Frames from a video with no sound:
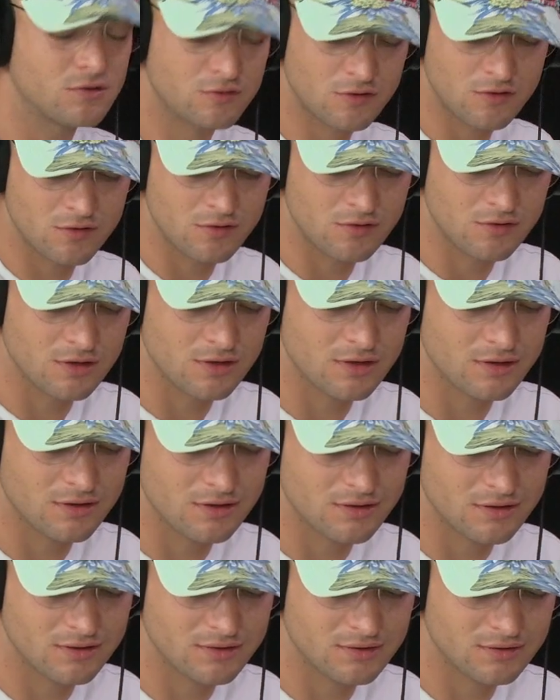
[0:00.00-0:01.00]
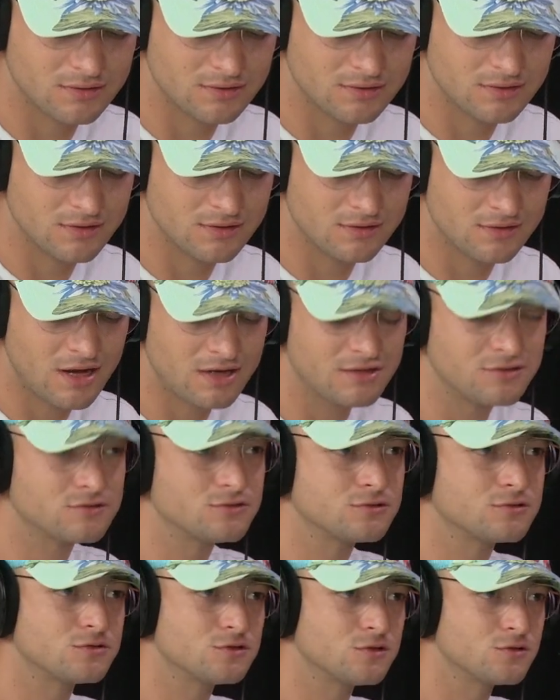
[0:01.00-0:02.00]
No, the
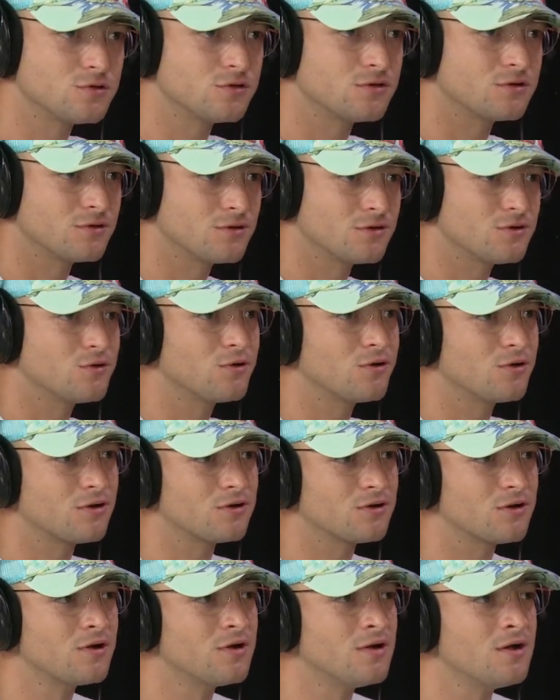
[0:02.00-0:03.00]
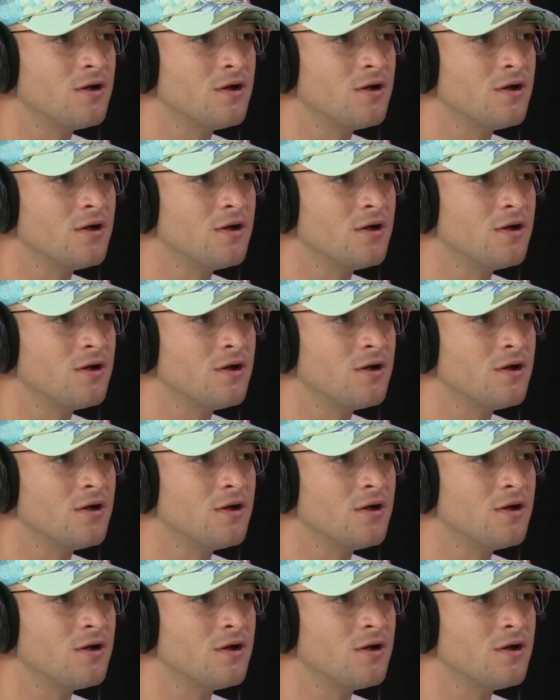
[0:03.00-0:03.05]
Dinosaur Junior in New York,